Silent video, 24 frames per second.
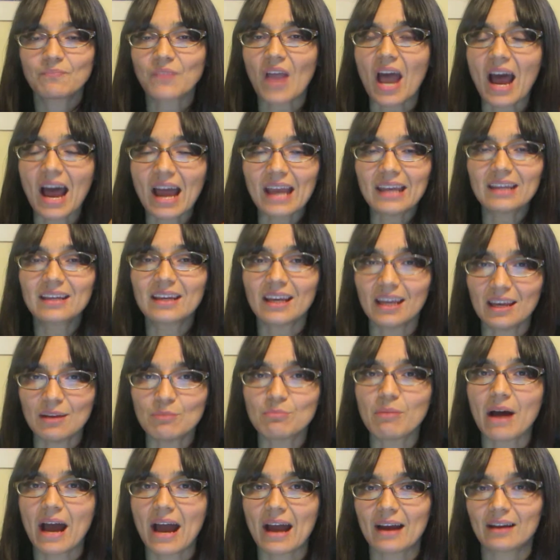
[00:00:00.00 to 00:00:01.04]
I came
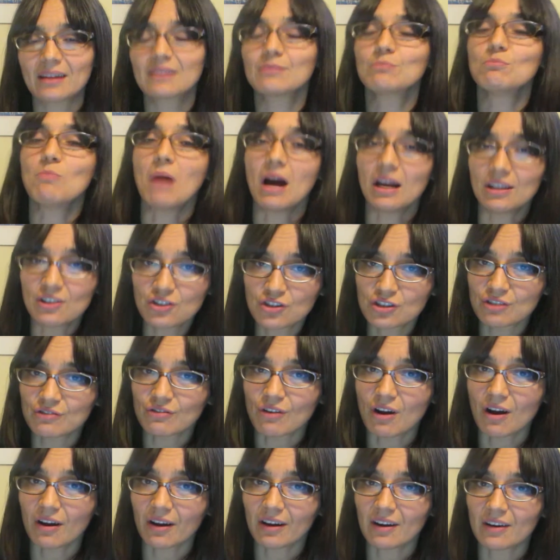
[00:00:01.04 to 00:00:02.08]
back much
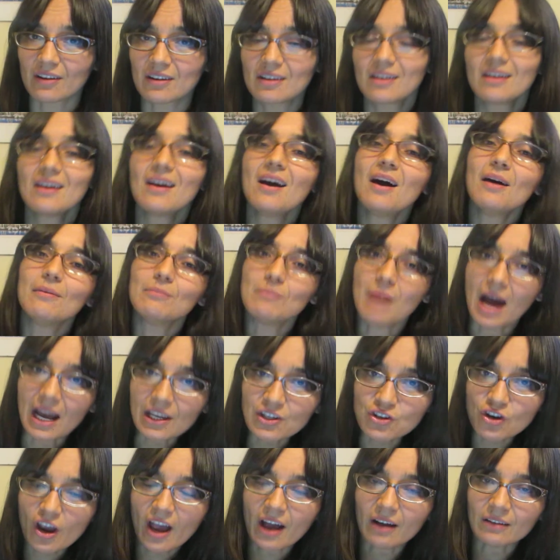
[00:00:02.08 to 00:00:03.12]
stronger,
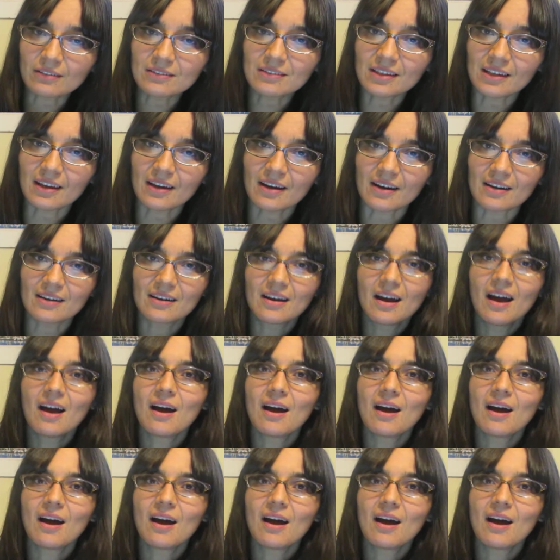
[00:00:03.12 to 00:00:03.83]
much healthier,